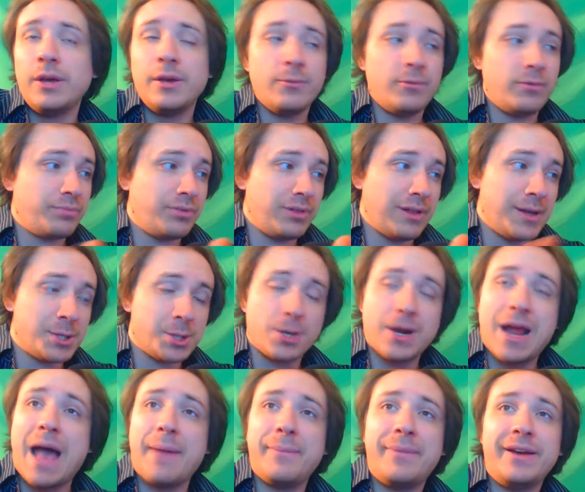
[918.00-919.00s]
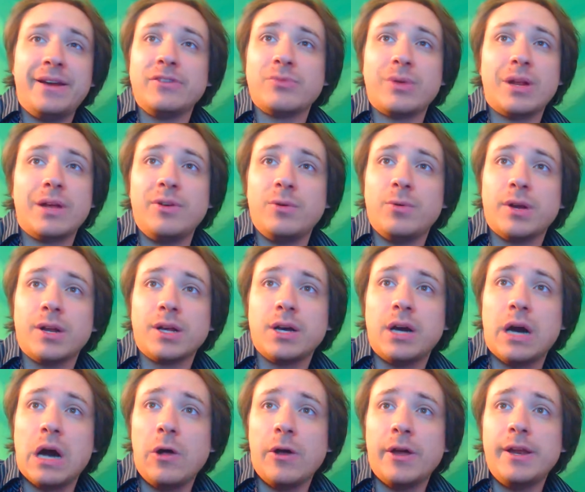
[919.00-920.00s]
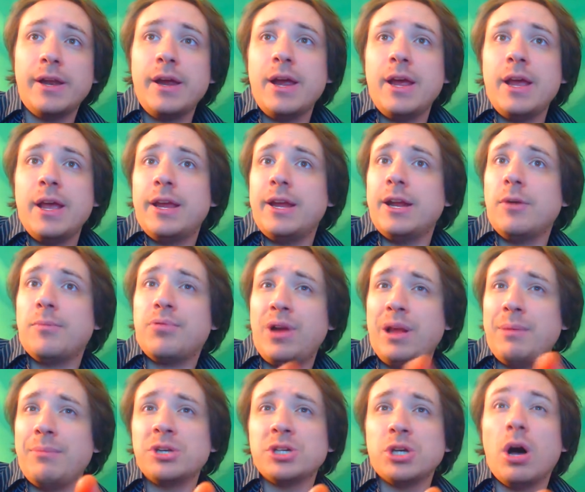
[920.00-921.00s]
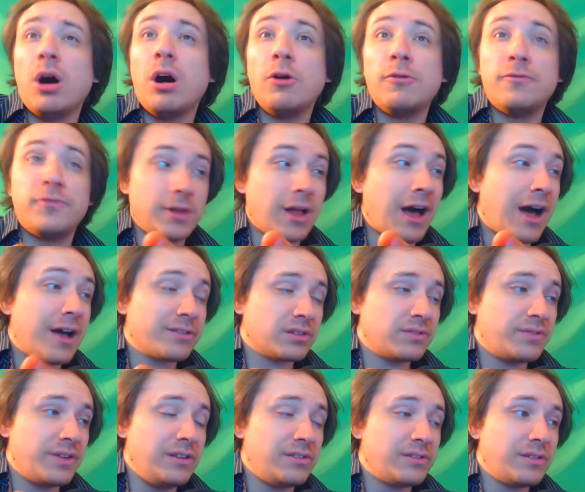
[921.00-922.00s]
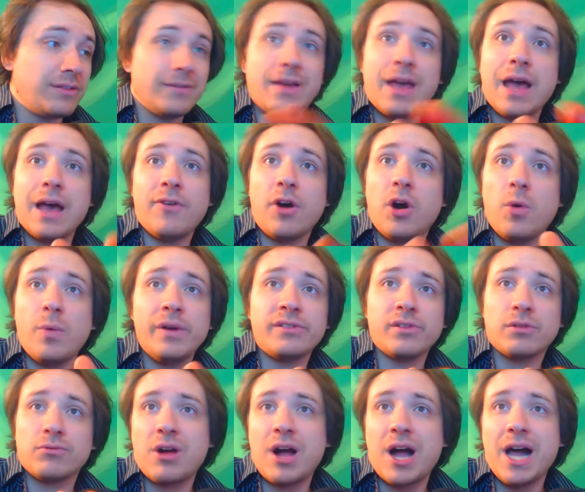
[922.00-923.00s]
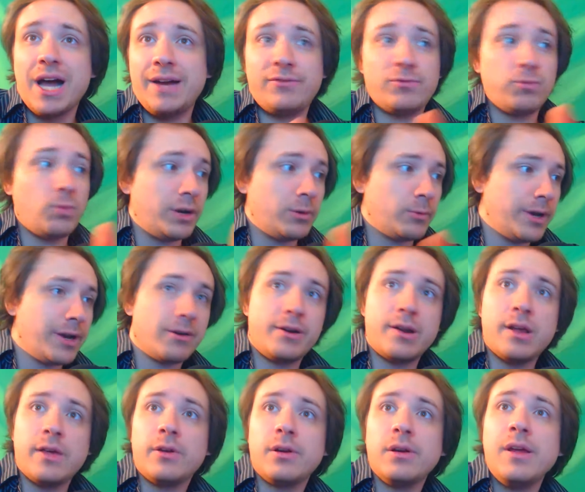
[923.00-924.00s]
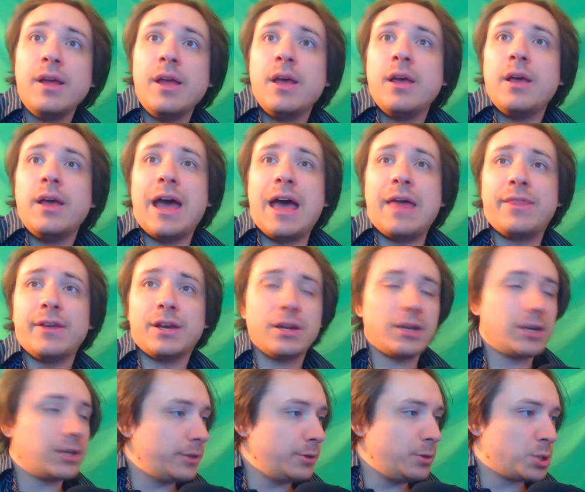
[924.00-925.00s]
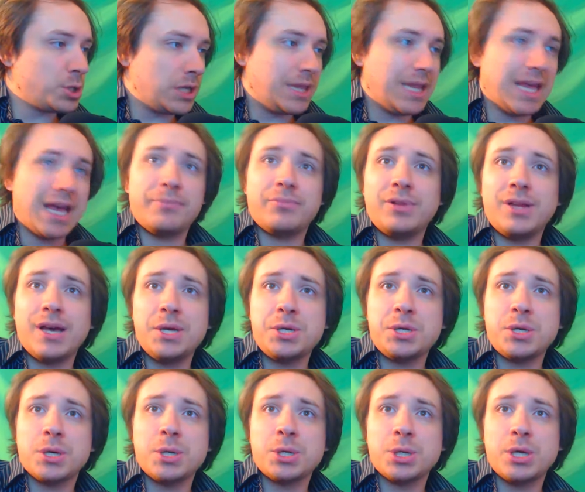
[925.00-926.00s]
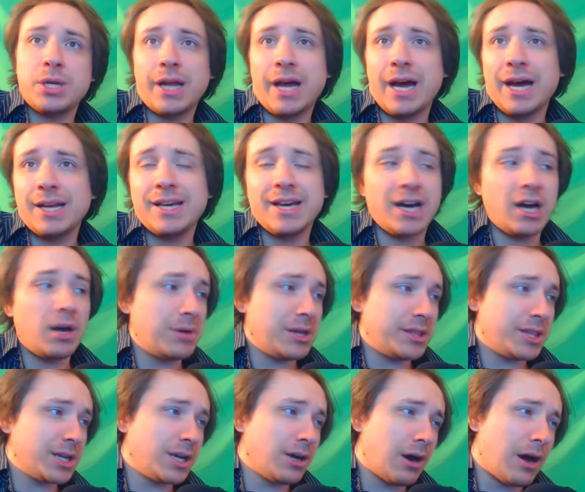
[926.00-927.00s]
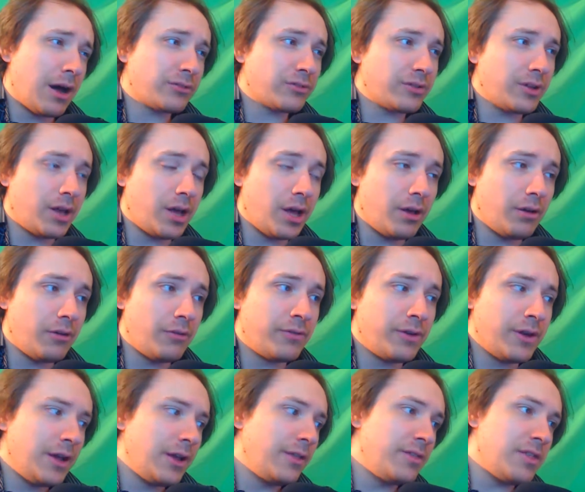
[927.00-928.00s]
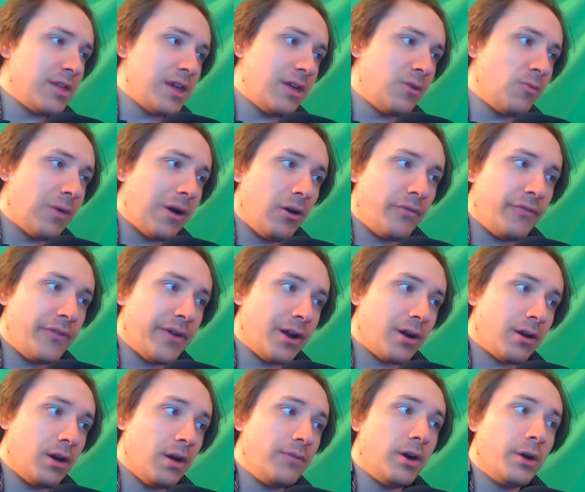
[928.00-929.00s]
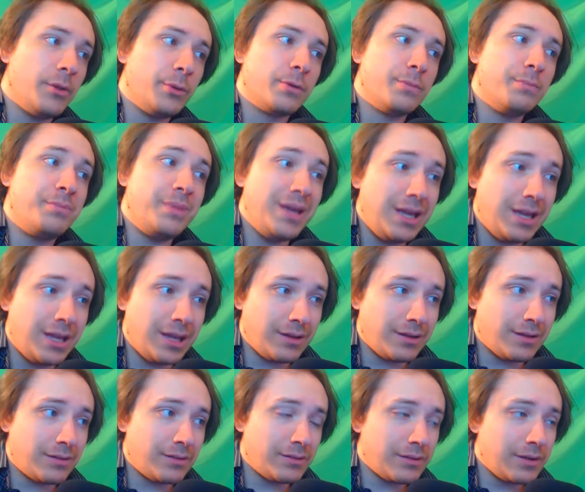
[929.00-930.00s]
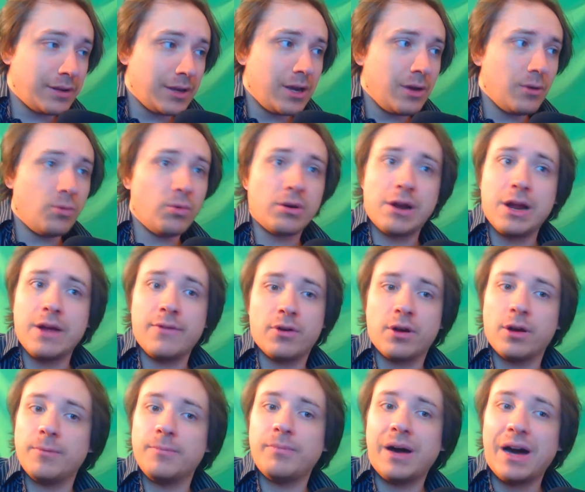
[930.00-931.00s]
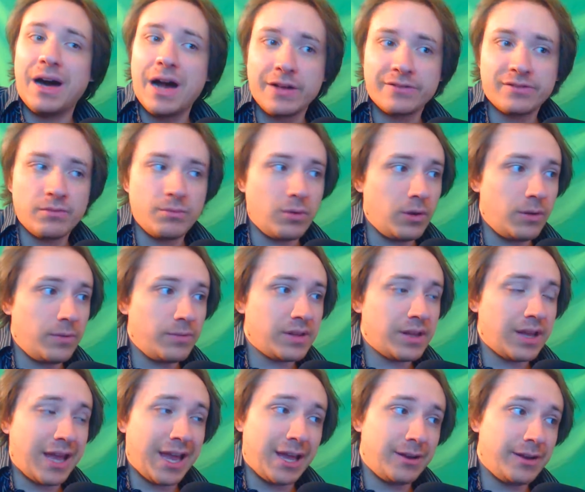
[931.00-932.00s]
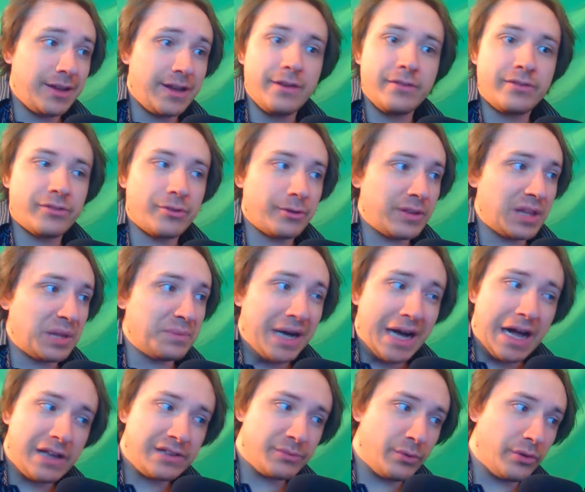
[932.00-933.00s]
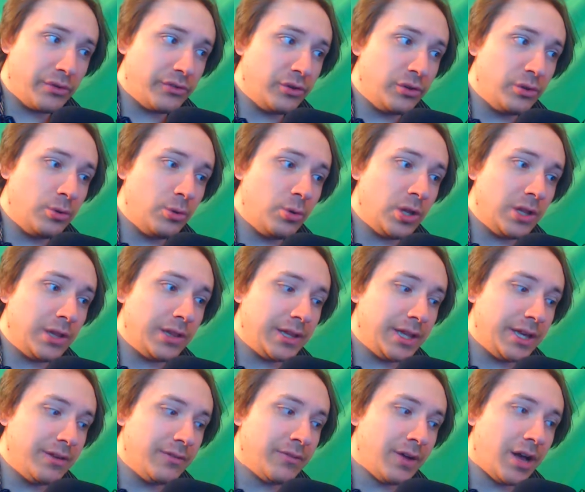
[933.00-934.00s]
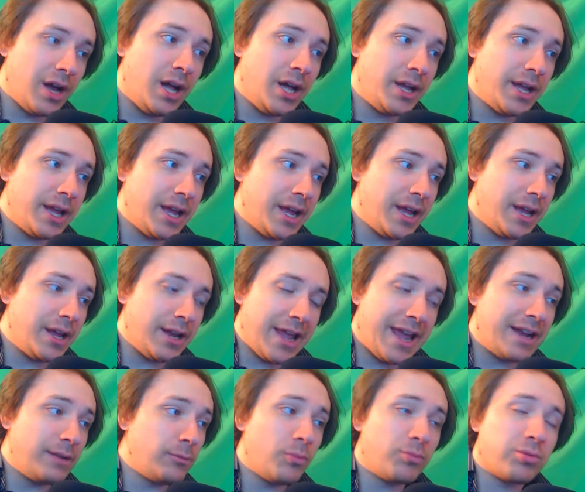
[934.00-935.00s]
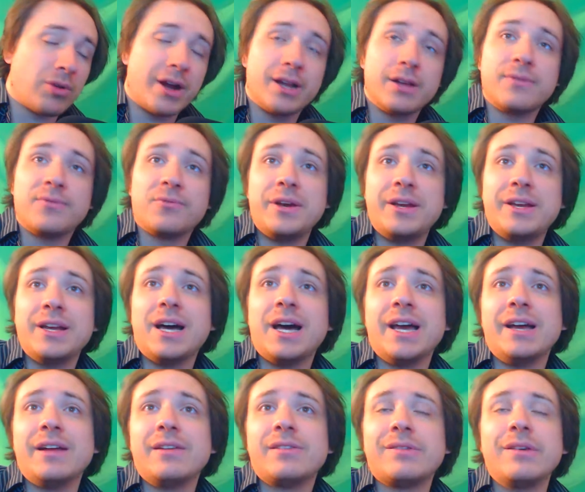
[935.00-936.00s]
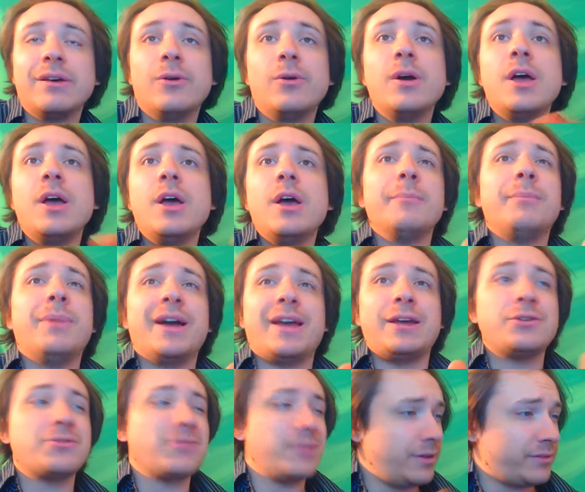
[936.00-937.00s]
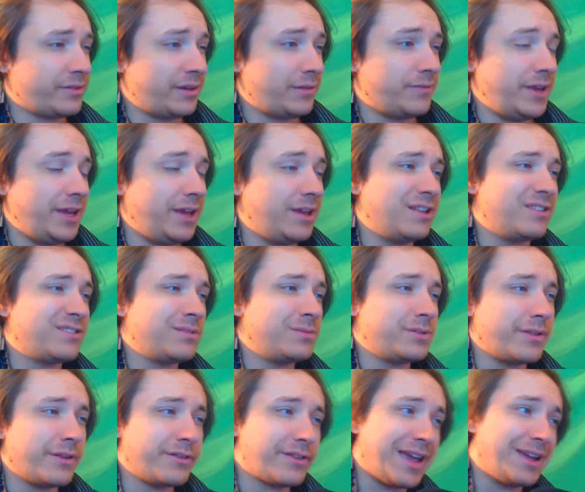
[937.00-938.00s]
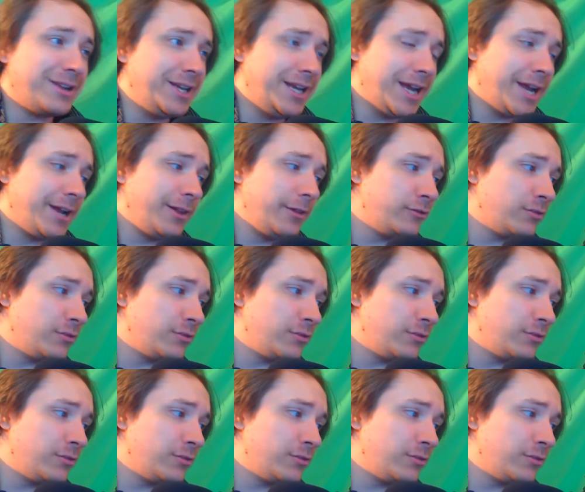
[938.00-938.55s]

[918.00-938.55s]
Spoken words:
pleasure, happiness, whatever you want to call it, pretty much all philosophies have always arrived one way or another at the conclusion that pleasure should not come at the cost of the welfare of other beings wherever possible. And it is certainly possible to live on an animal product-free diet. So by introducing veganism to this antinatalism